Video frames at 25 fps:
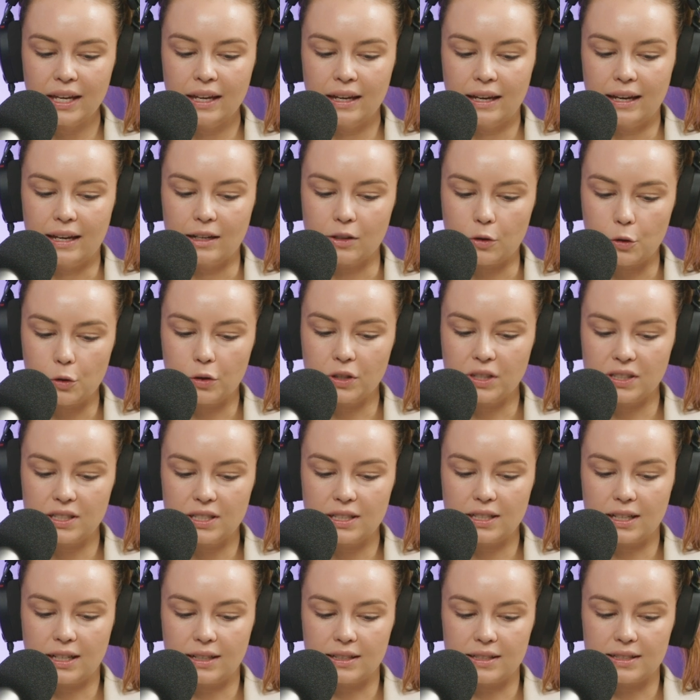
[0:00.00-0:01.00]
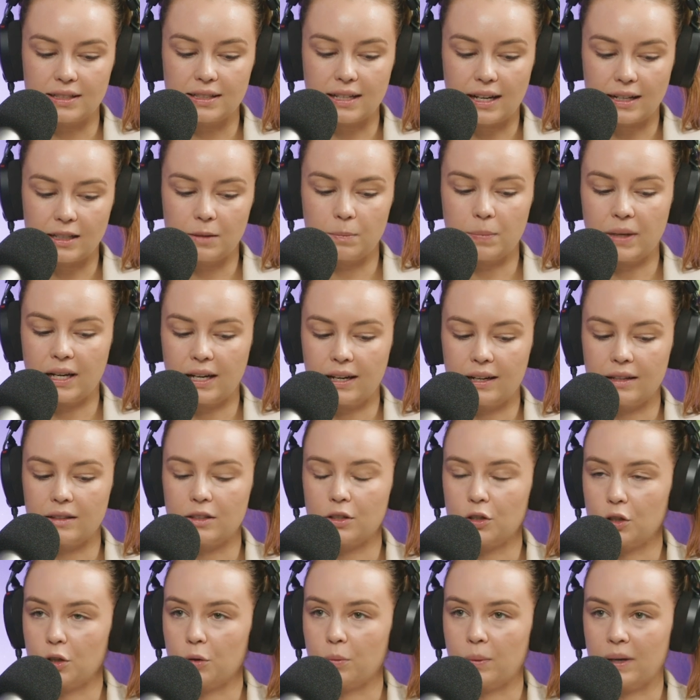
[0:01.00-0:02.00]
And according to data cited by the
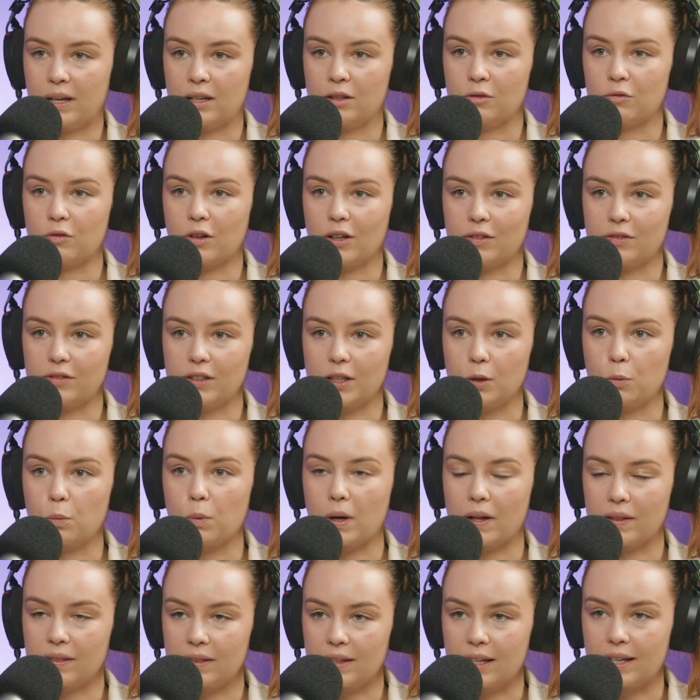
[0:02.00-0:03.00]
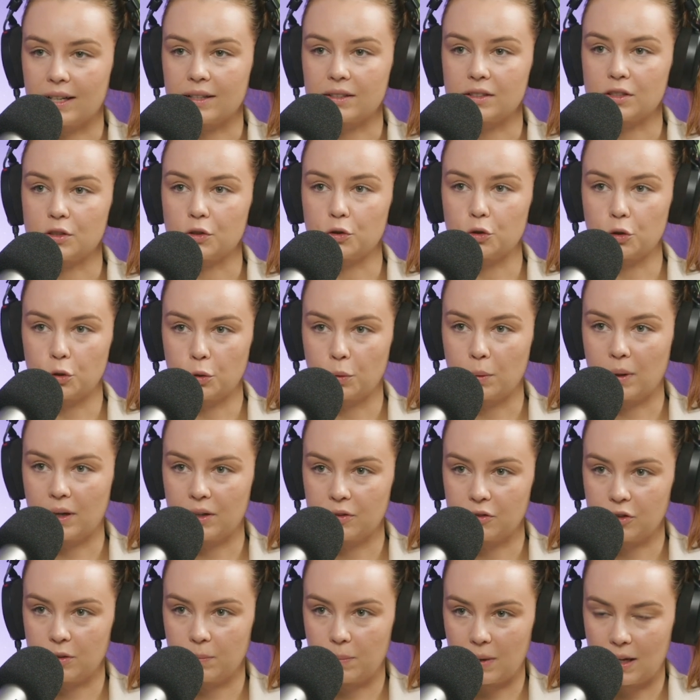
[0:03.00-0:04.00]
UN, roughly
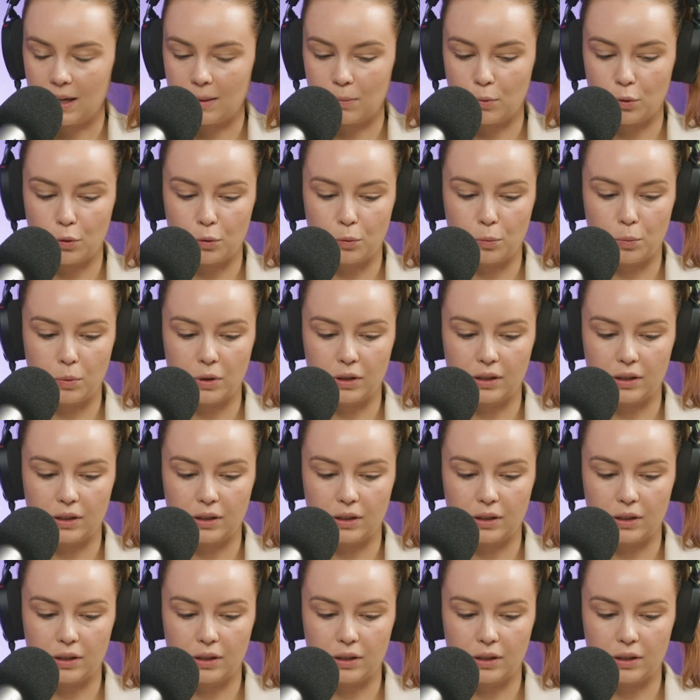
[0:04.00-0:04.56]
1,200 people were